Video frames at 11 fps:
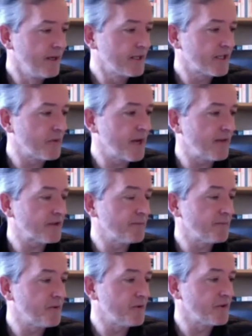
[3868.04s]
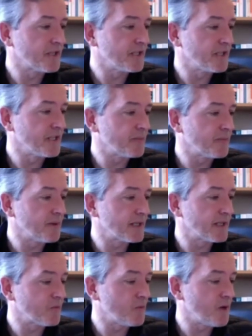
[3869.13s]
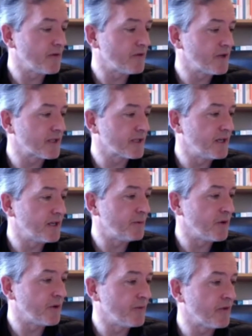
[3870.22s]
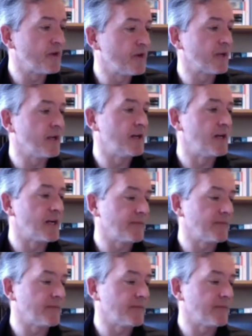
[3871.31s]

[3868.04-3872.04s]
So we have some pauses in this piece. There's one, for example, on the third line.